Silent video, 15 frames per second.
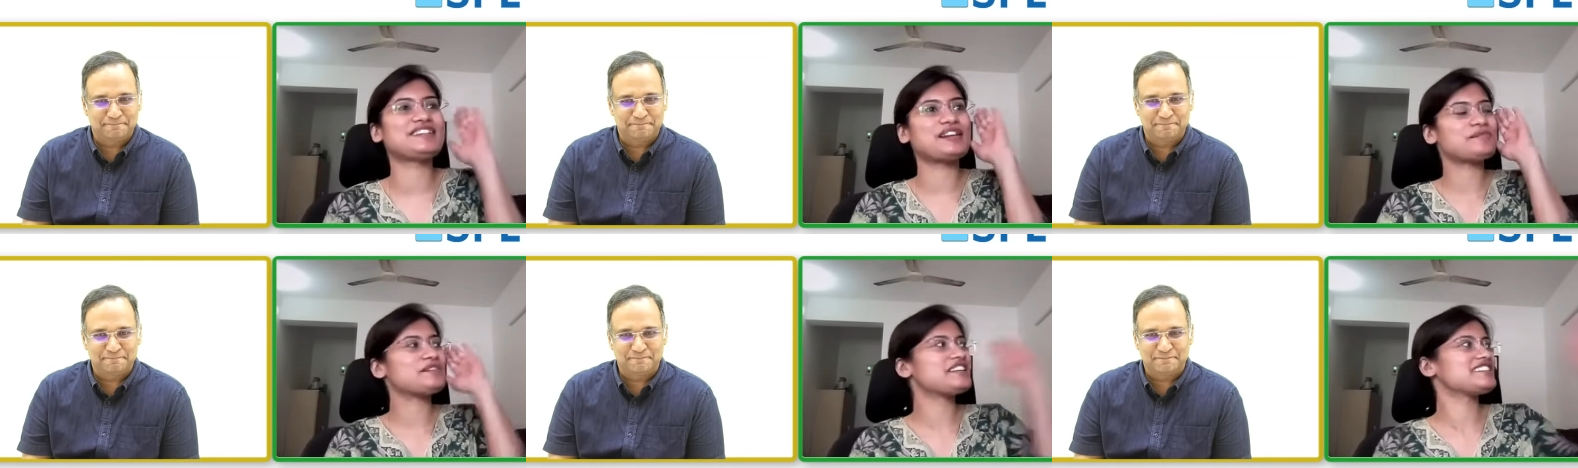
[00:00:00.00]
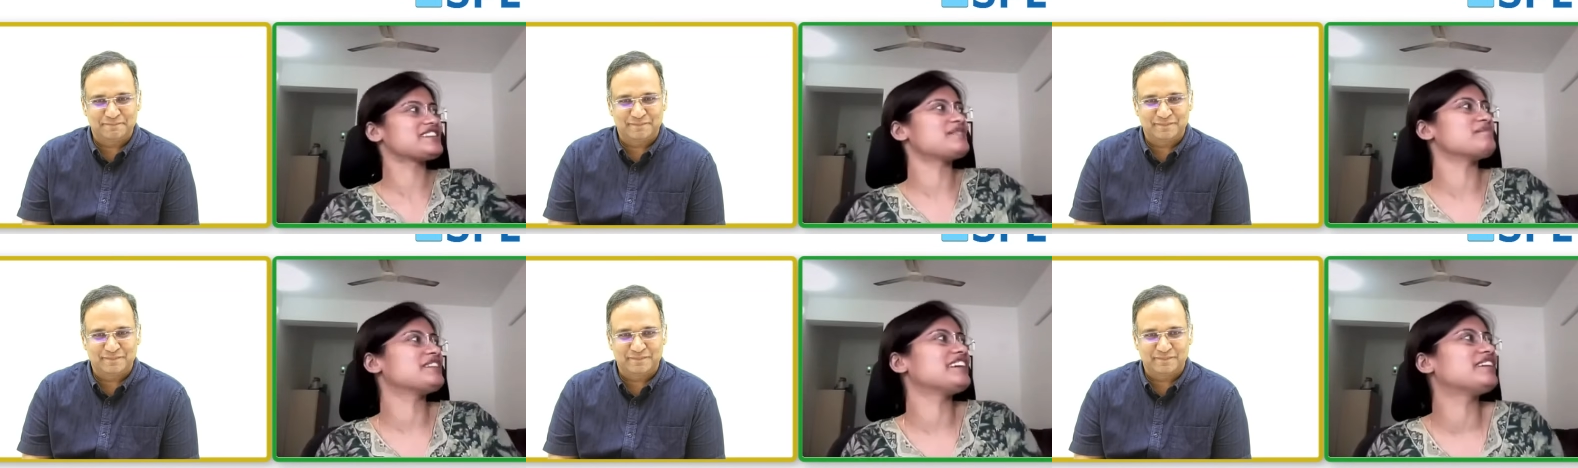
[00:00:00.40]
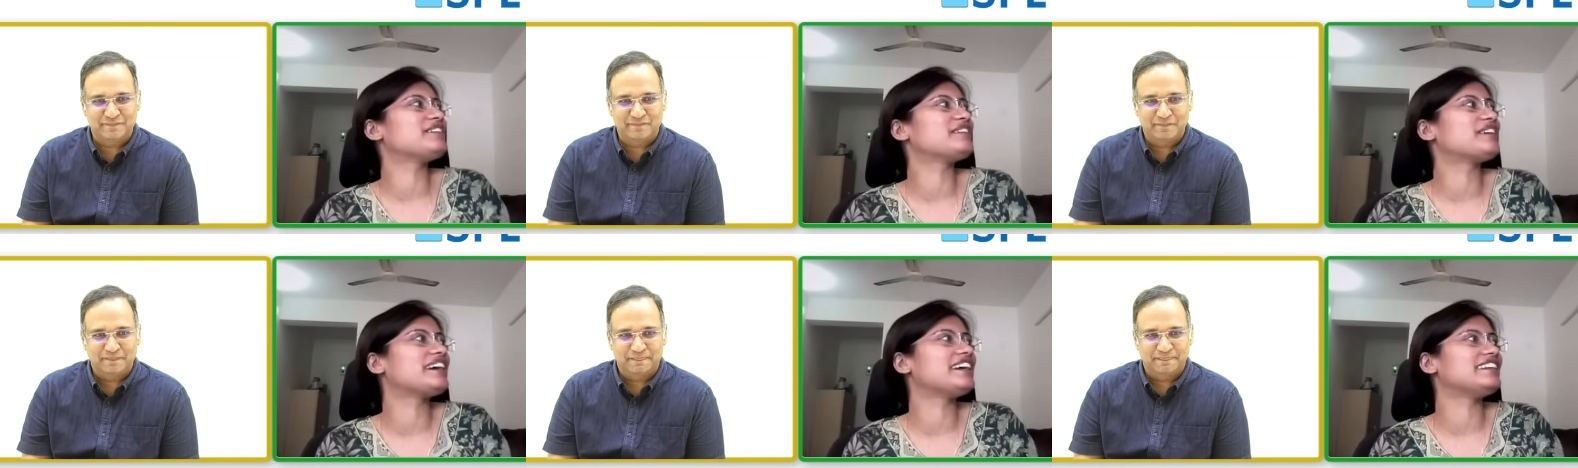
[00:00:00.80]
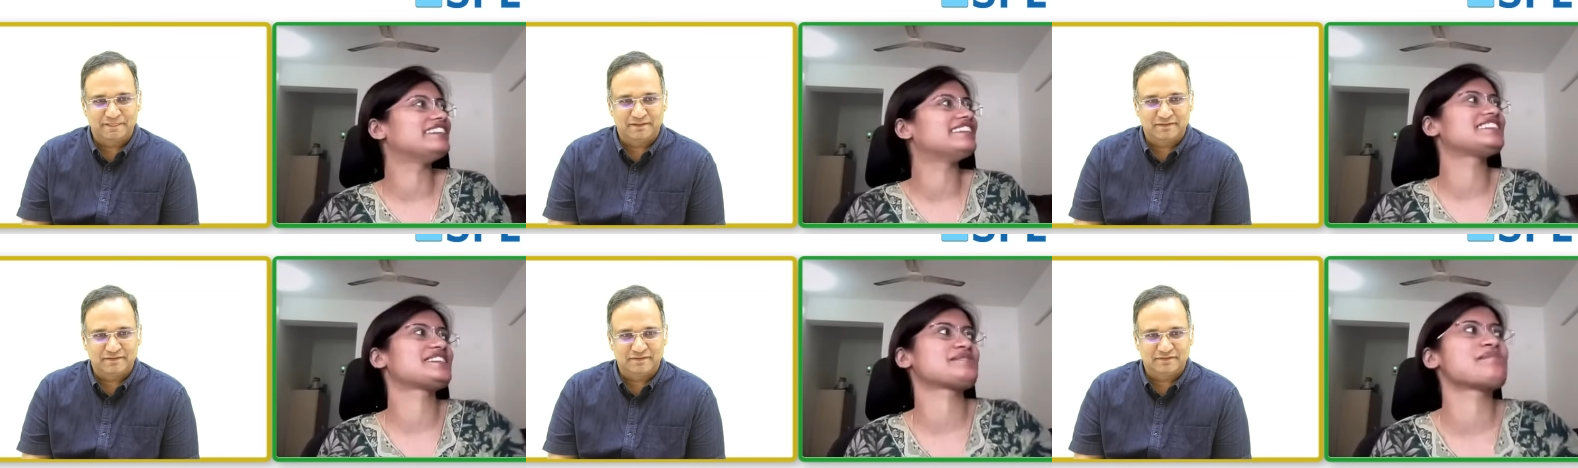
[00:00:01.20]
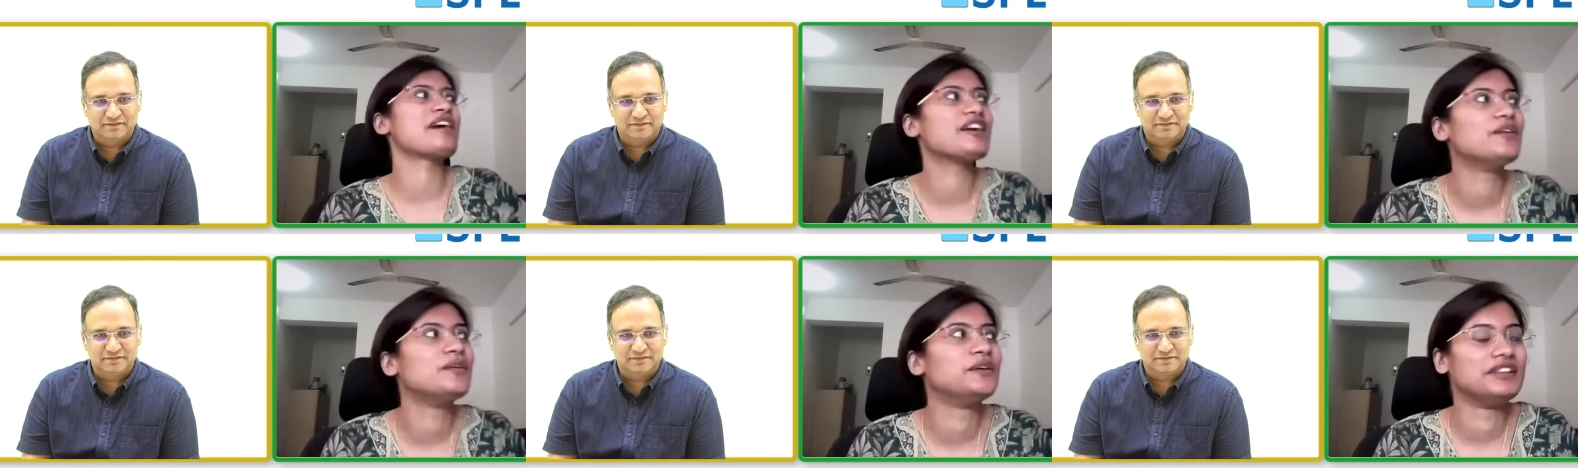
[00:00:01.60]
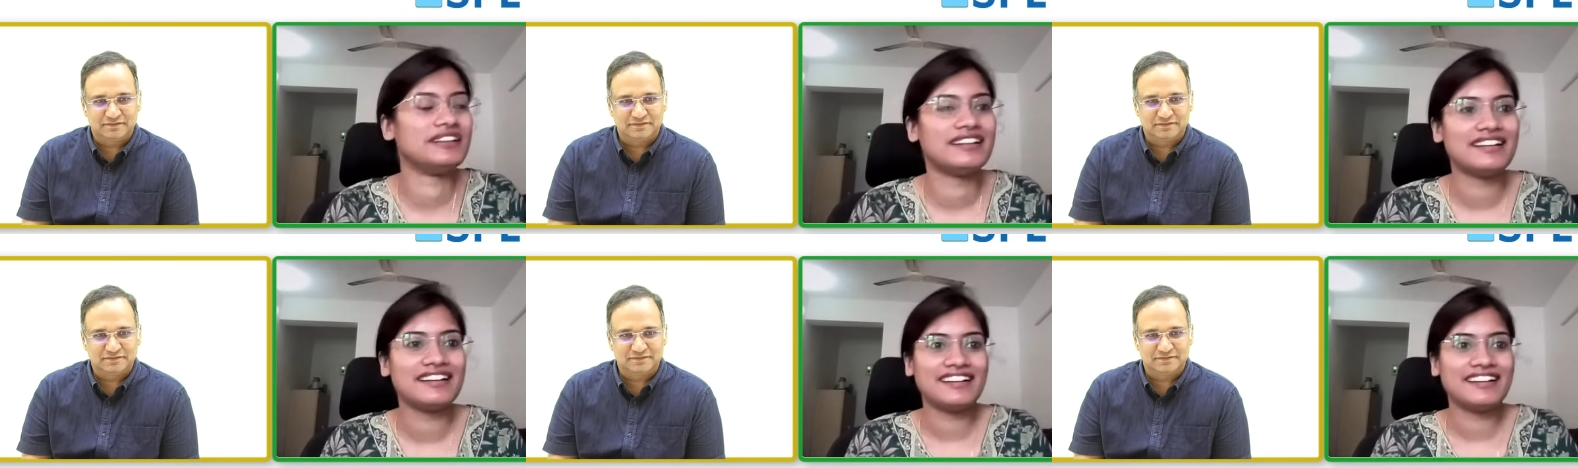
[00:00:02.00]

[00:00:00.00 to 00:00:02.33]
Speaker 1: will be something. Okay, this is my goal.